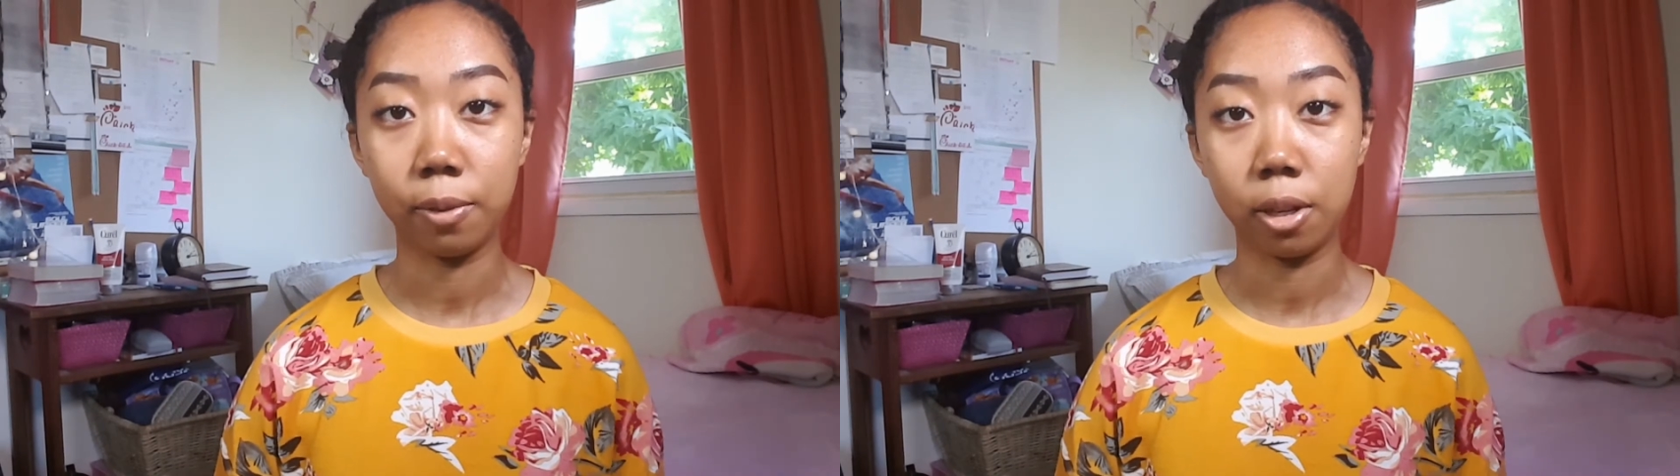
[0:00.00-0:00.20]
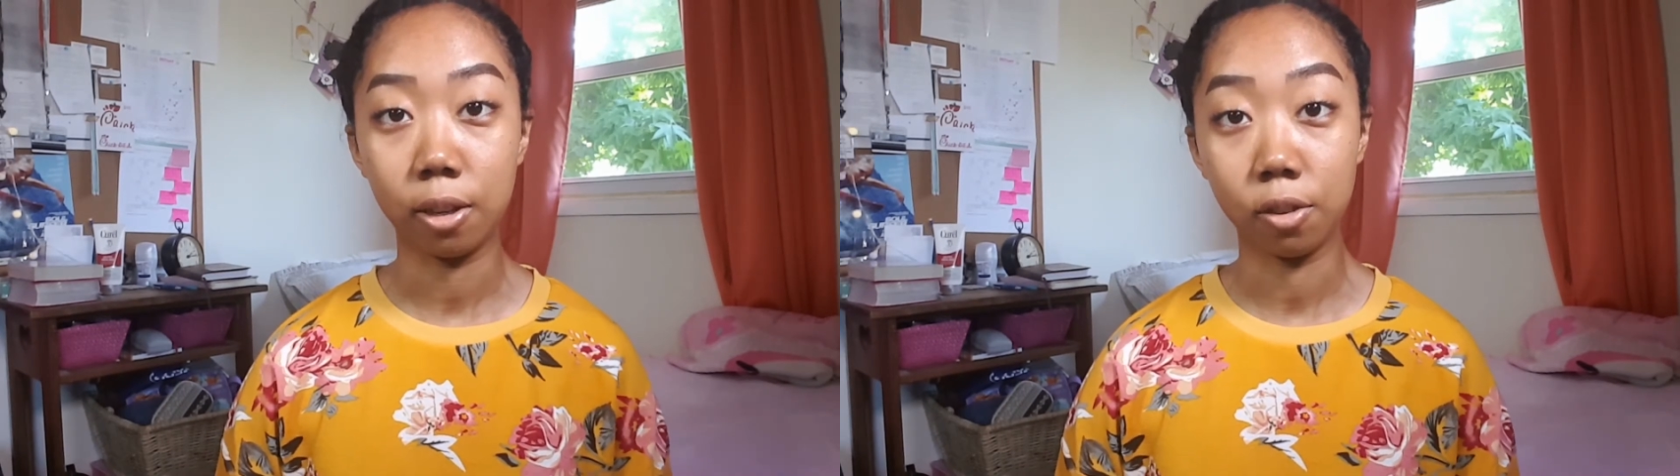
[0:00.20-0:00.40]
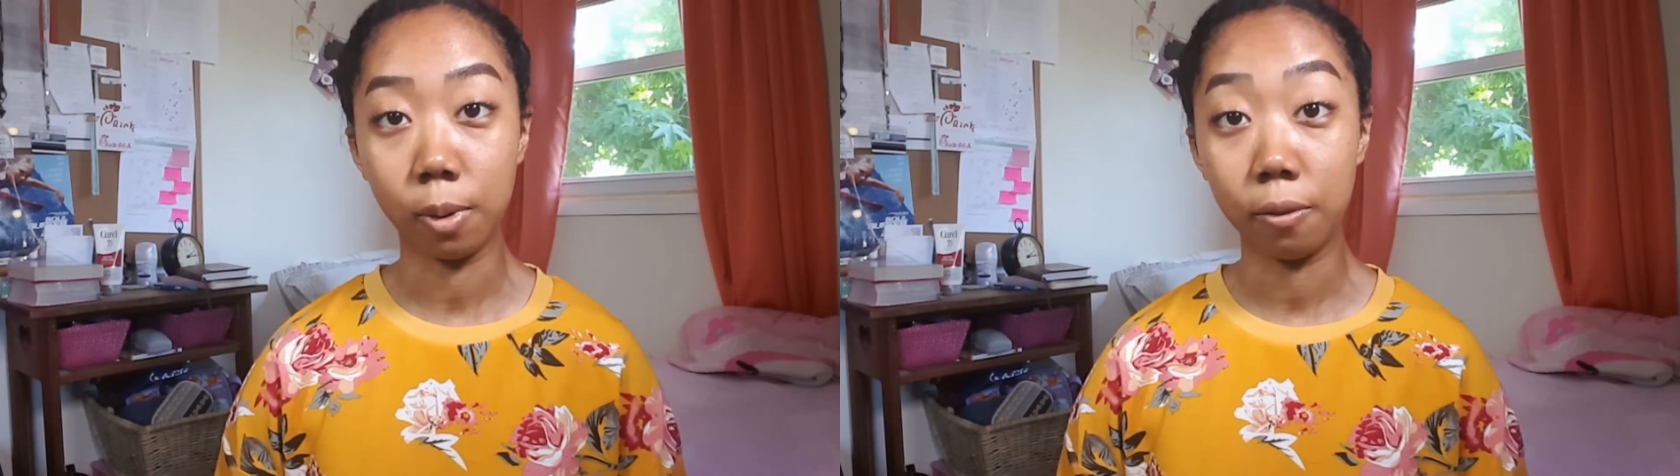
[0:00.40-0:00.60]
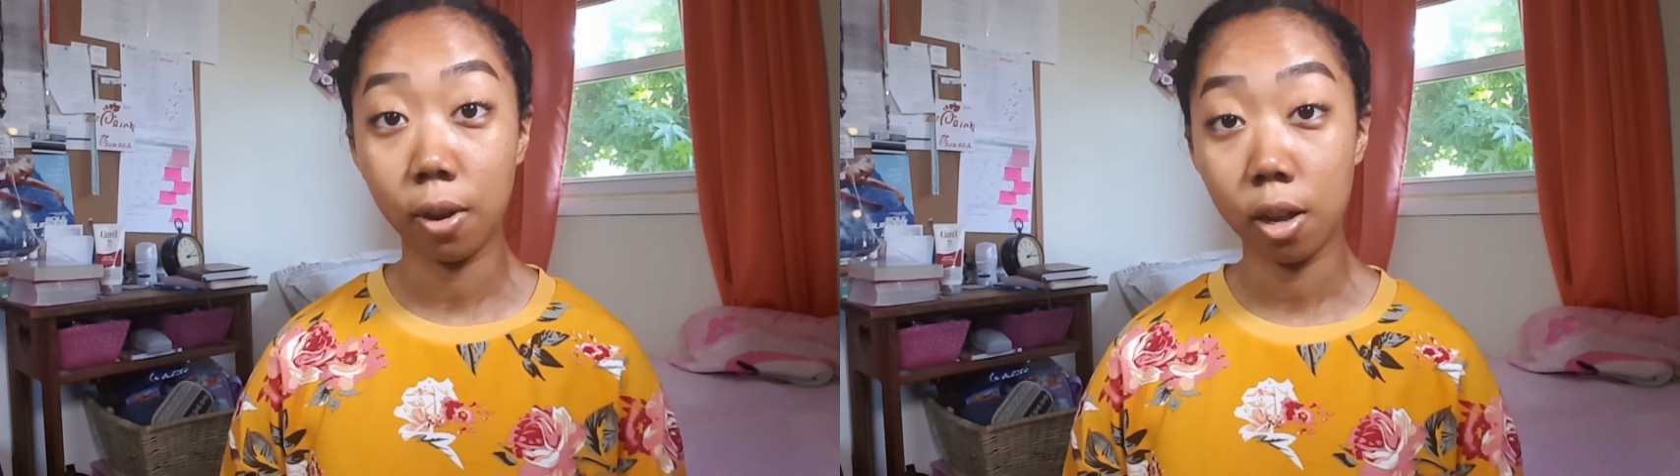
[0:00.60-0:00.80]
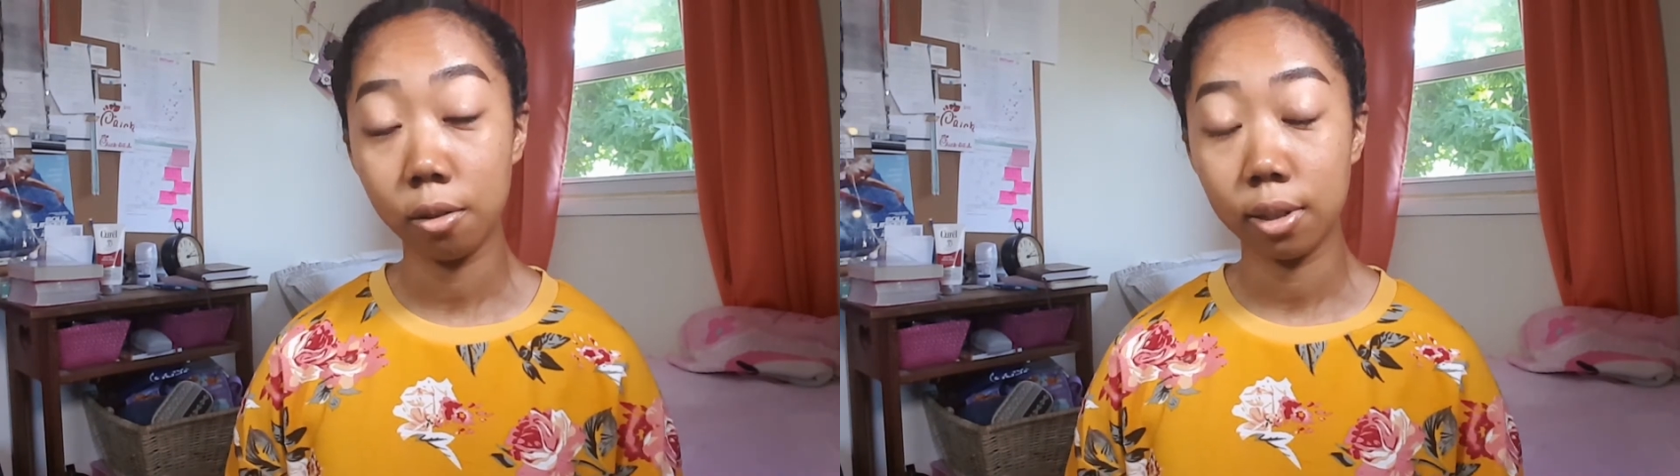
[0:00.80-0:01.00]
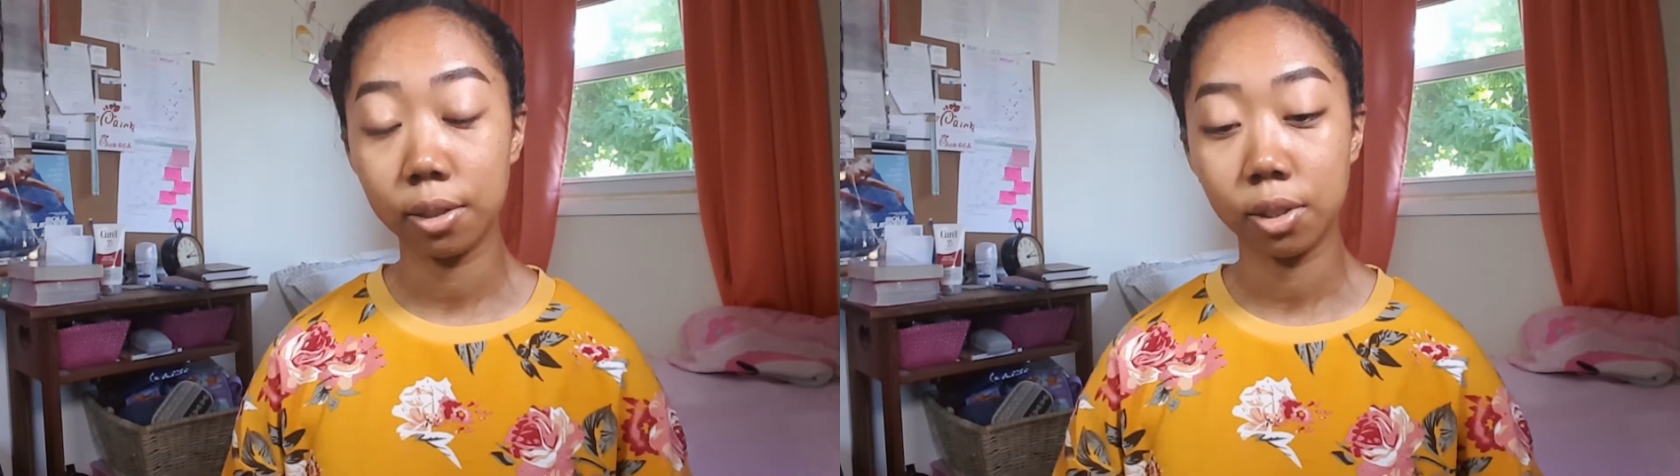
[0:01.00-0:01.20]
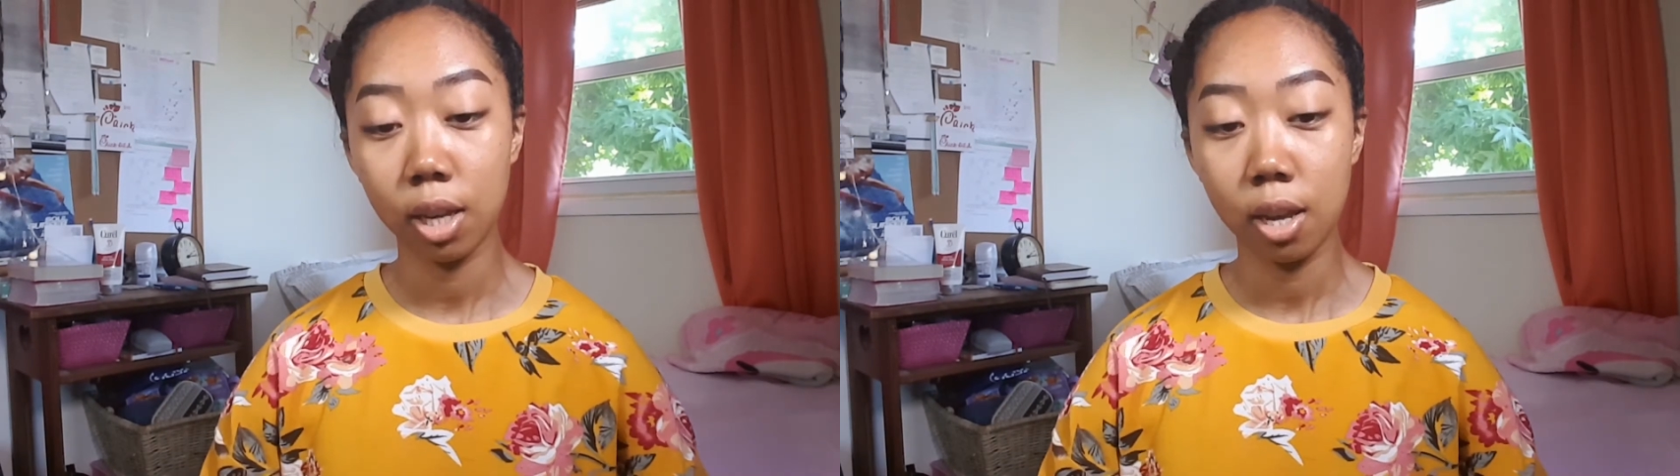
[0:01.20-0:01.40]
me to give to my followers,